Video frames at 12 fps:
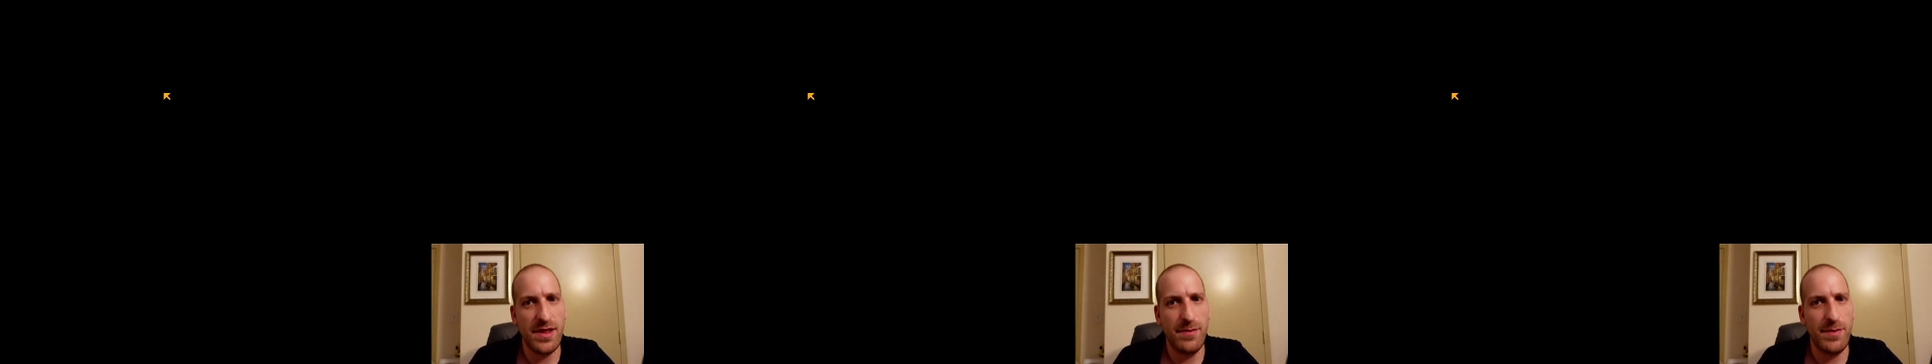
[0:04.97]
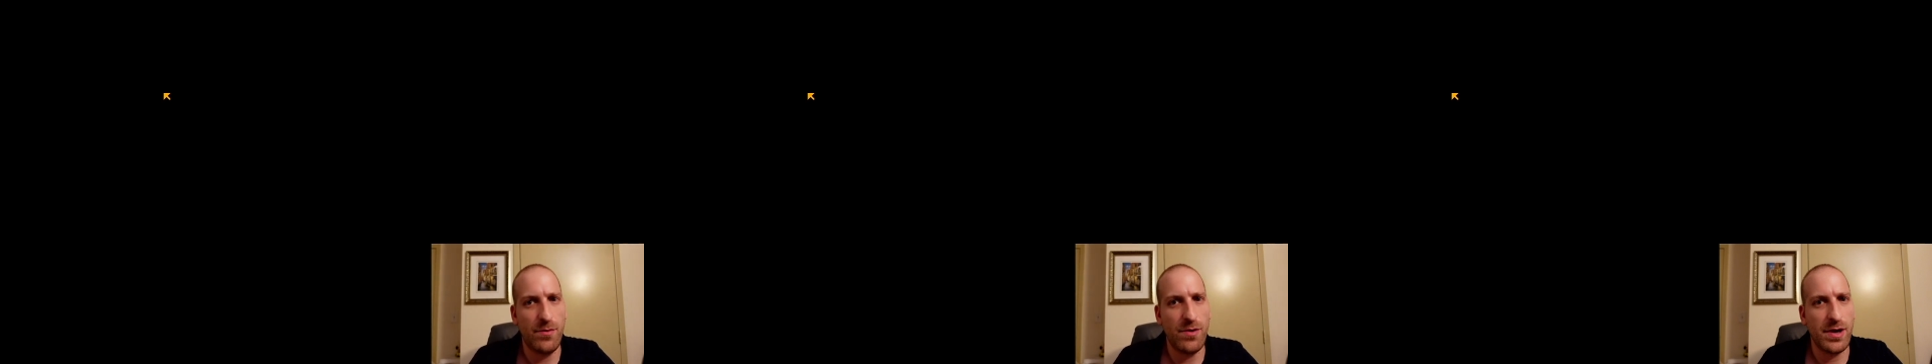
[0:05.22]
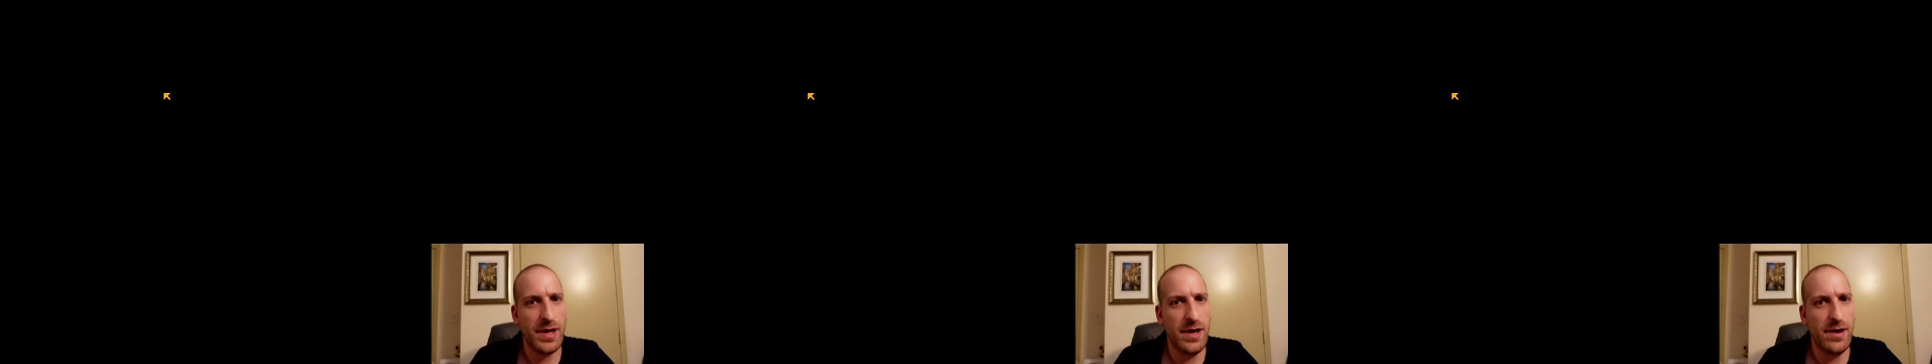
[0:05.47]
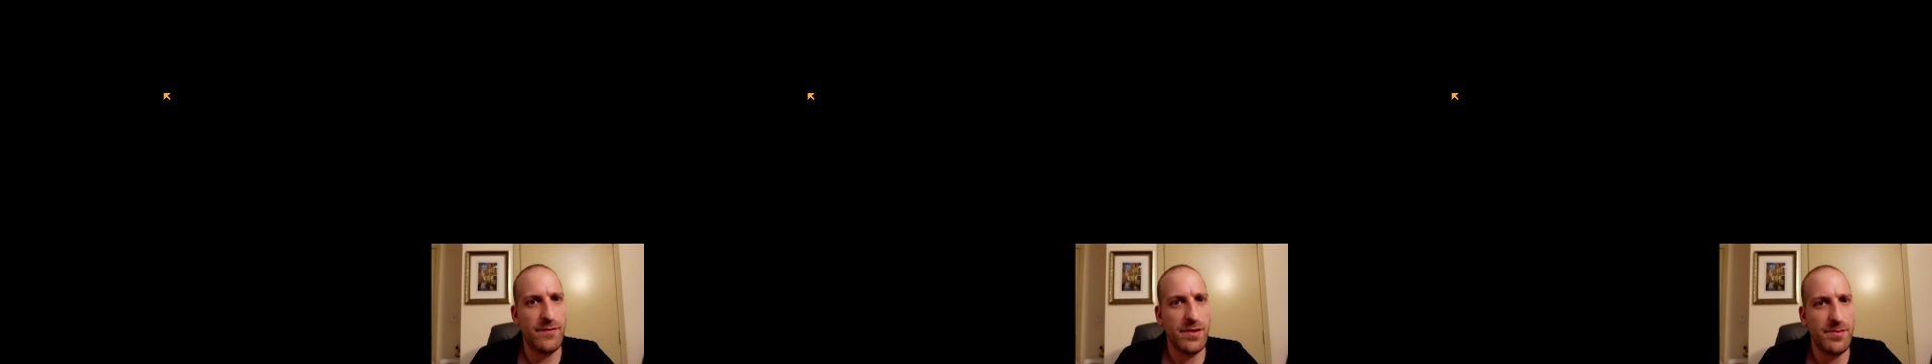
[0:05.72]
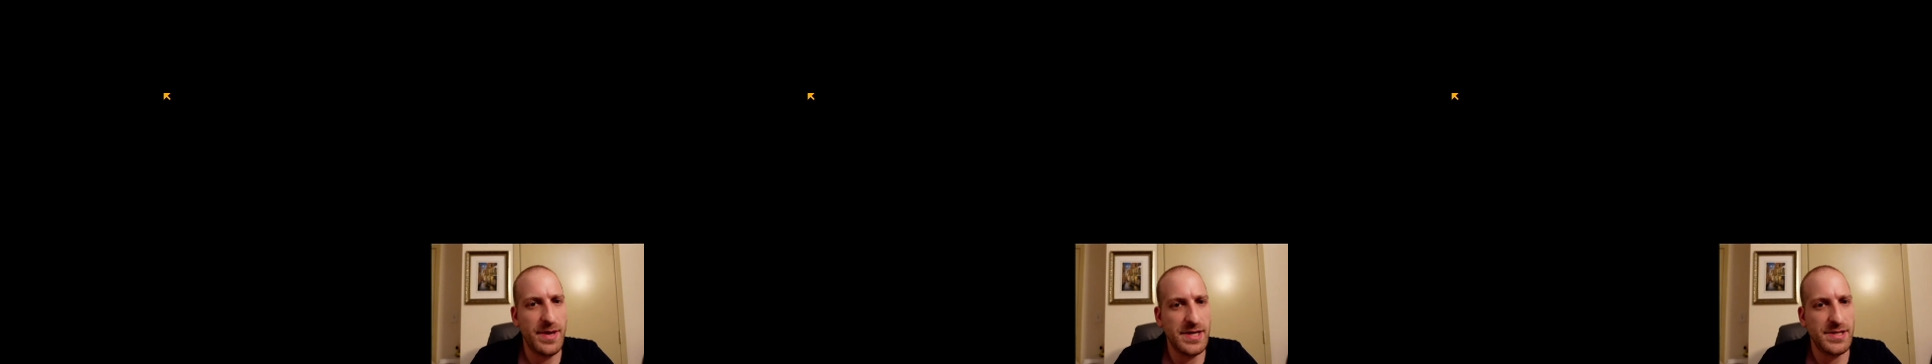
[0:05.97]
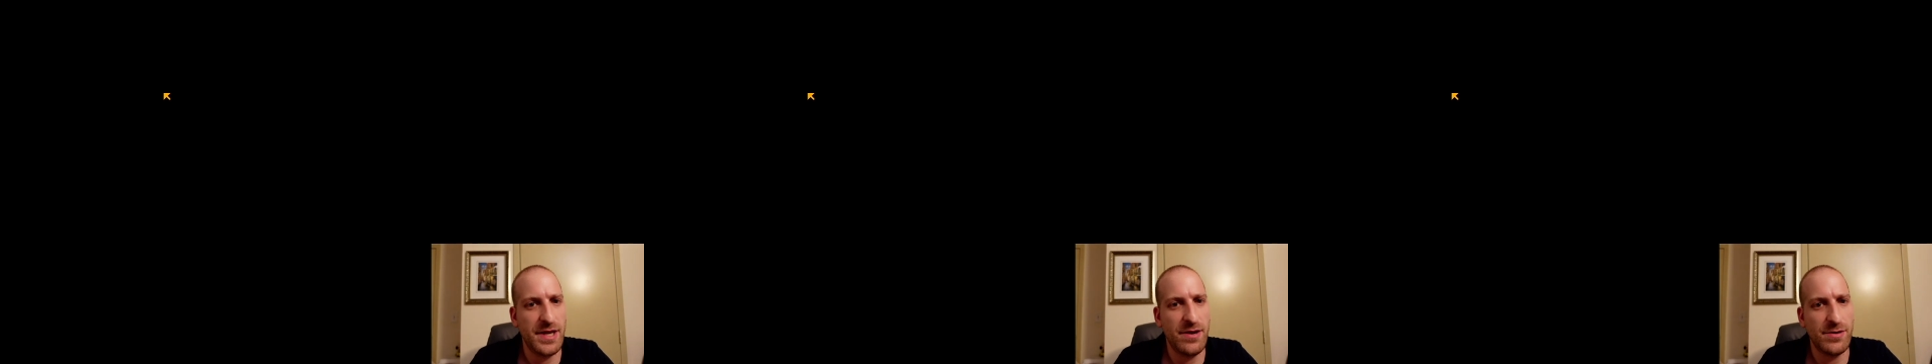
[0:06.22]
that I've been working on for the
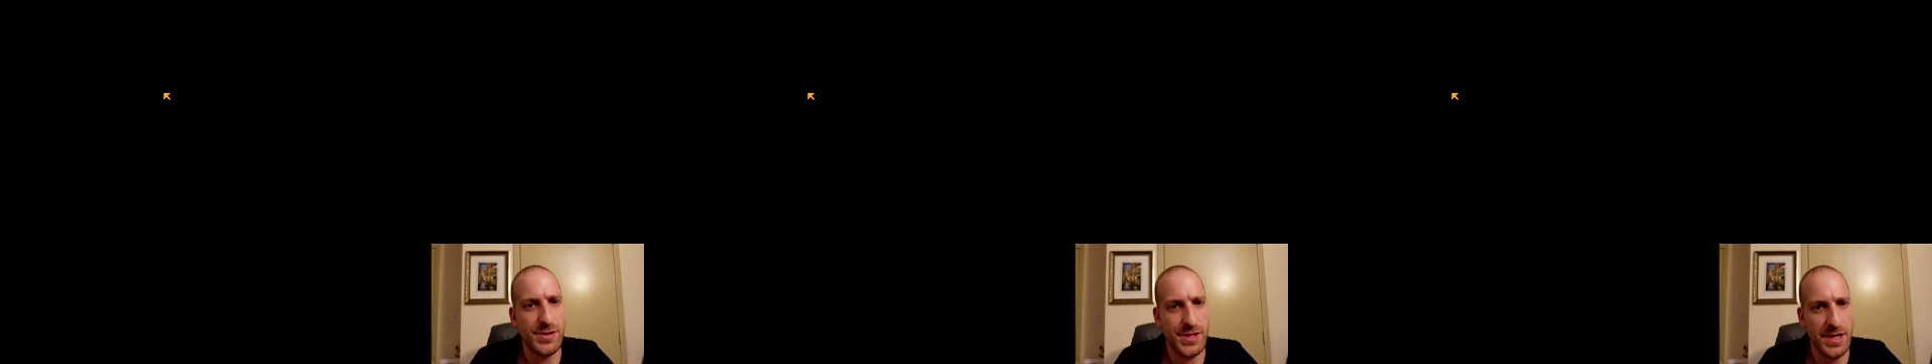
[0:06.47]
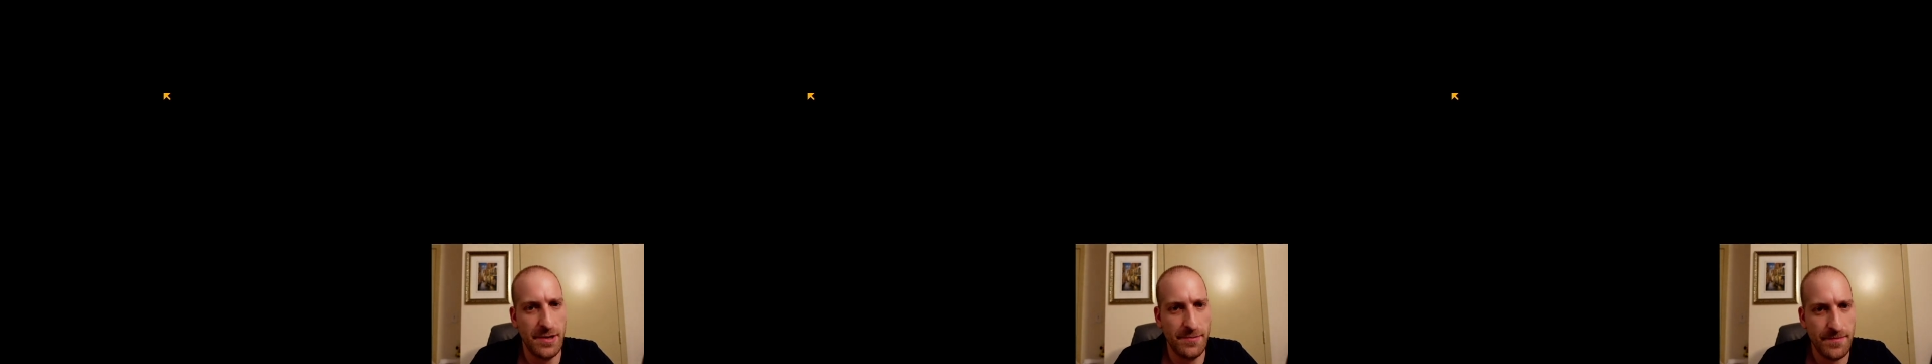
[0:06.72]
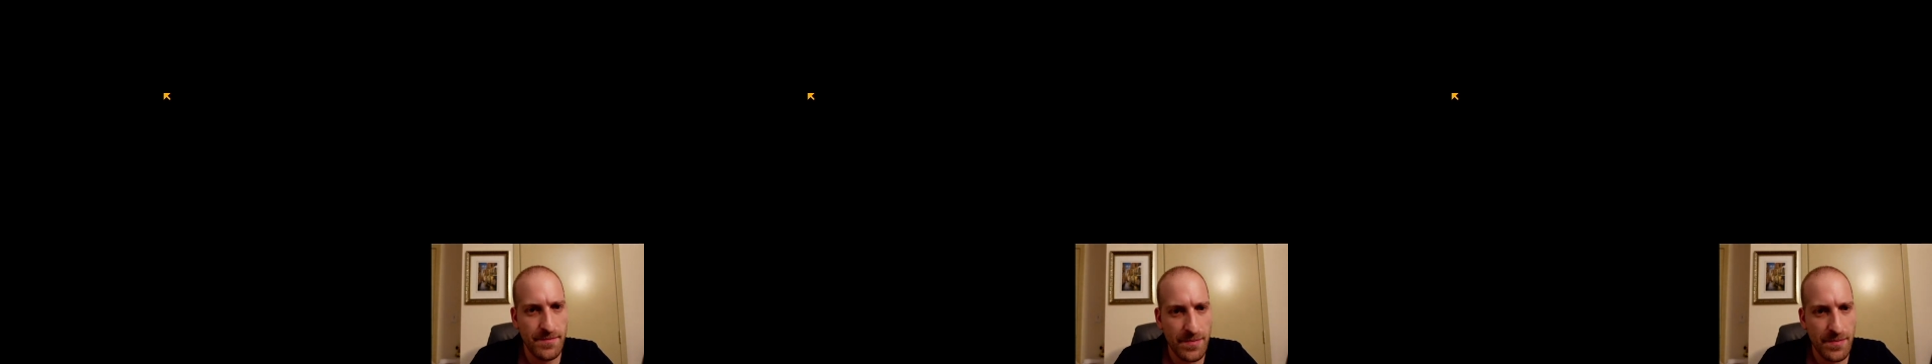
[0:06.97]
past year or so.